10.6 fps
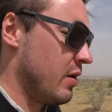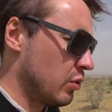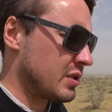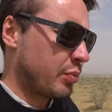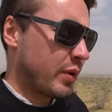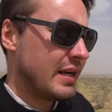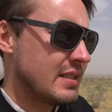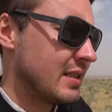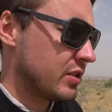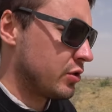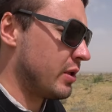was
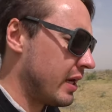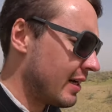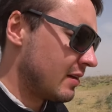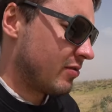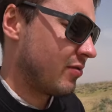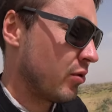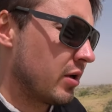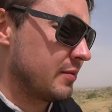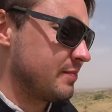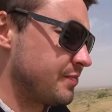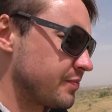praising to care for
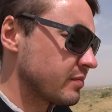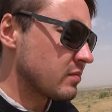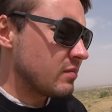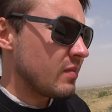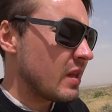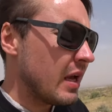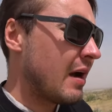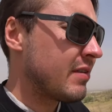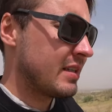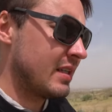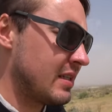
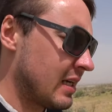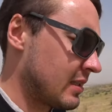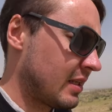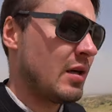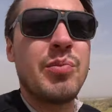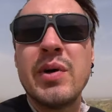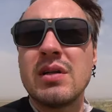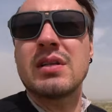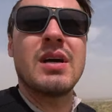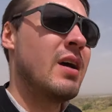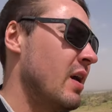everything that he built,
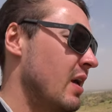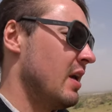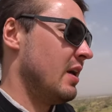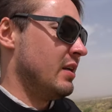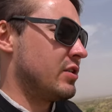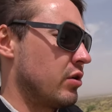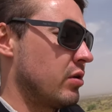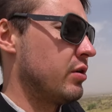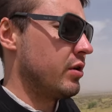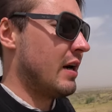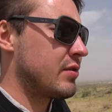so
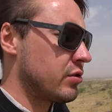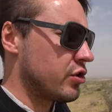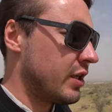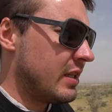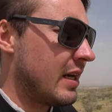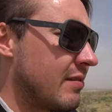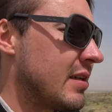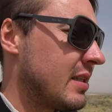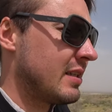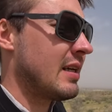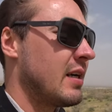you have to treat
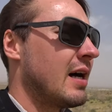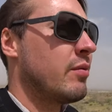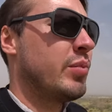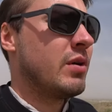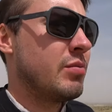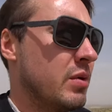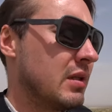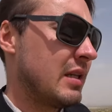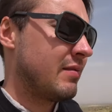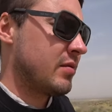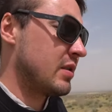everything that God built with
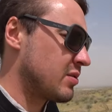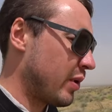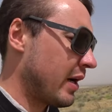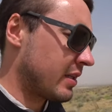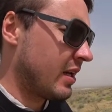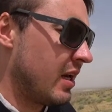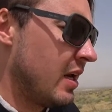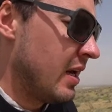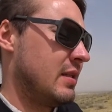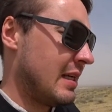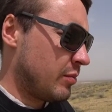love and respect.
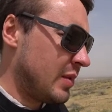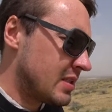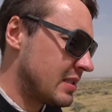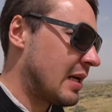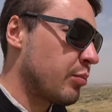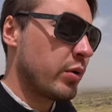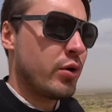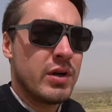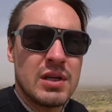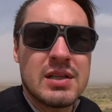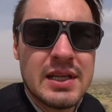That means not
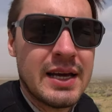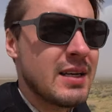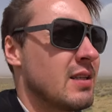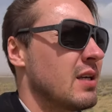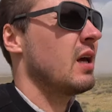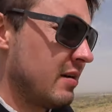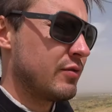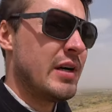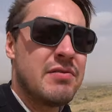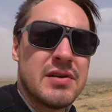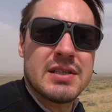polluting land,
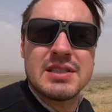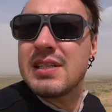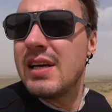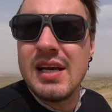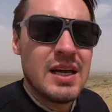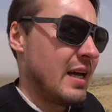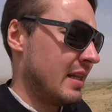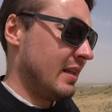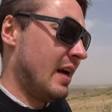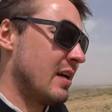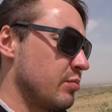rivers,
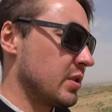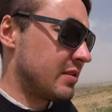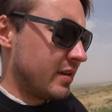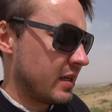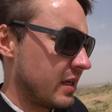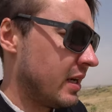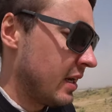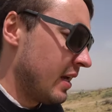and the atmosphere.